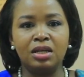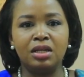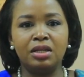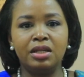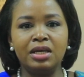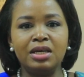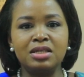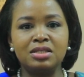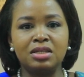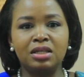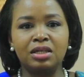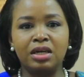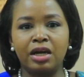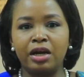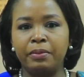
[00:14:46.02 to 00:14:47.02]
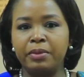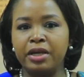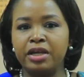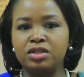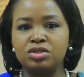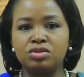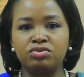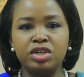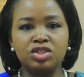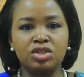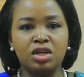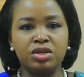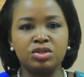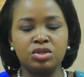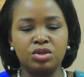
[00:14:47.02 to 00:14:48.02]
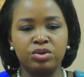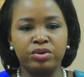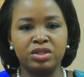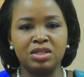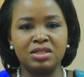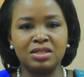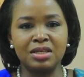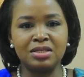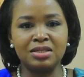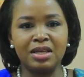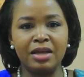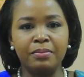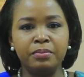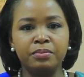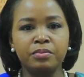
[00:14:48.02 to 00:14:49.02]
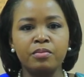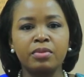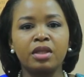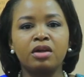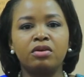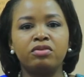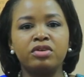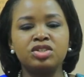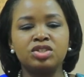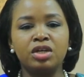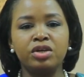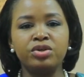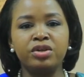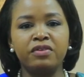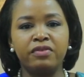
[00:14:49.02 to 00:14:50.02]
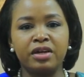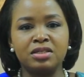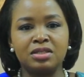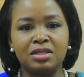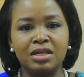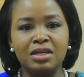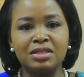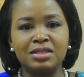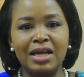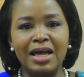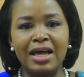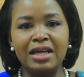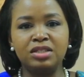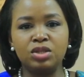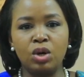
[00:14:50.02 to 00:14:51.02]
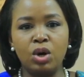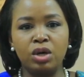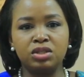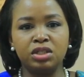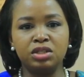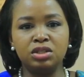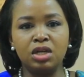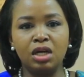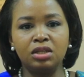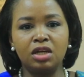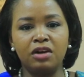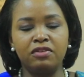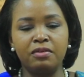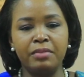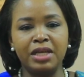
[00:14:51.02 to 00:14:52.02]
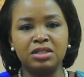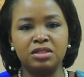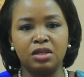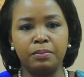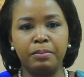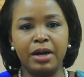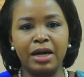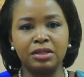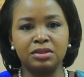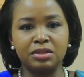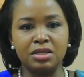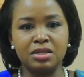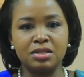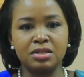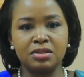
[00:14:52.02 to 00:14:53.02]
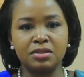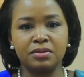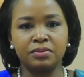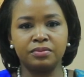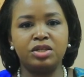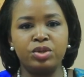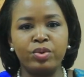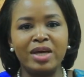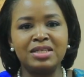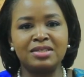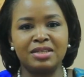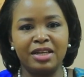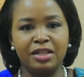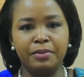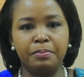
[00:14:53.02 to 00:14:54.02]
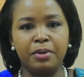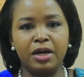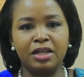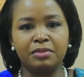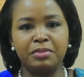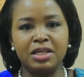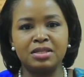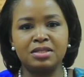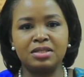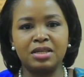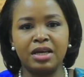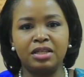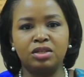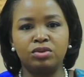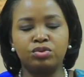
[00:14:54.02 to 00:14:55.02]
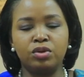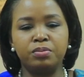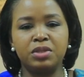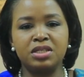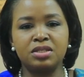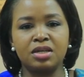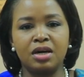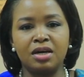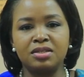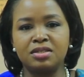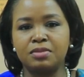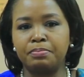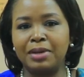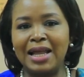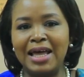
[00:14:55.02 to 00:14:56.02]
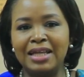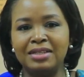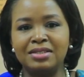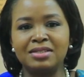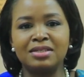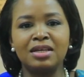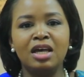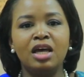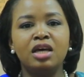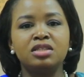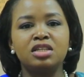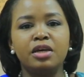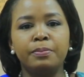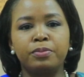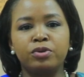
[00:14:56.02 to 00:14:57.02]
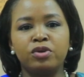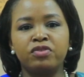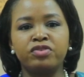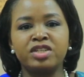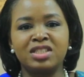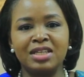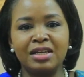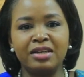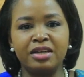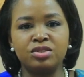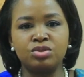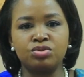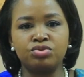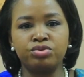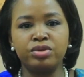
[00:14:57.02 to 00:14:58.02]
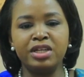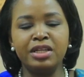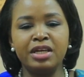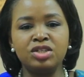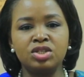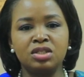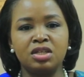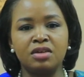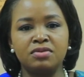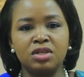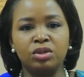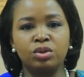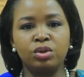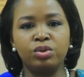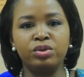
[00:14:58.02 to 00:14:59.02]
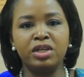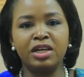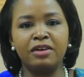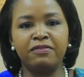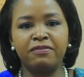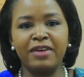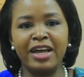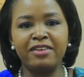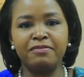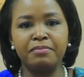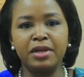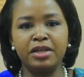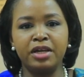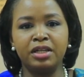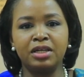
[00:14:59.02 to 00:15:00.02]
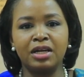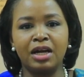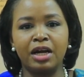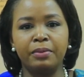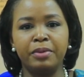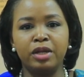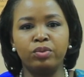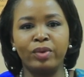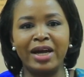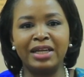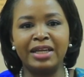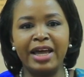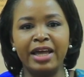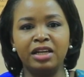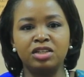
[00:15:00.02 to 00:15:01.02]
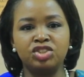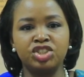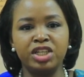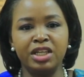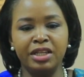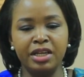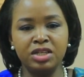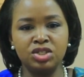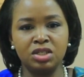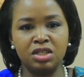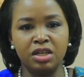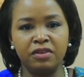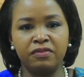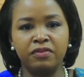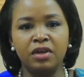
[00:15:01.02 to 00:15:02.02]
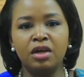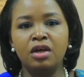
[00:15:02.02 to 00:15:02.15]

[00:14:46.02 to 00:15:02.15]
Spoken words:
the Eastern Caribbean's Regional Security System, regional universities, and other non-governmental partners. The U.S. State Department said the group discussed plans to improve resilience through initiatives including a 5 million Caribbean-wide energy initiative